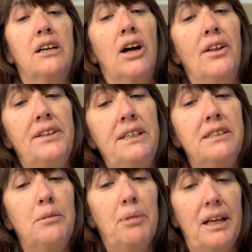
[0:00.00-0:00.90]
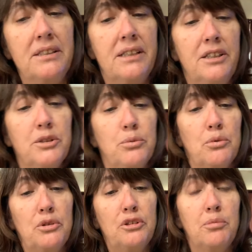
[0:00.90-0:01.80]
colony is a place that is
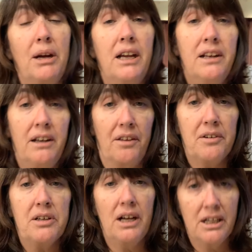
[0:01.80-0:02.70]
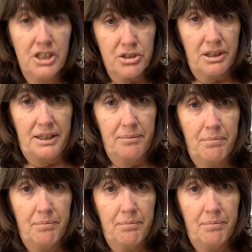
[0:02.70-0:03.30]
ruled by another country.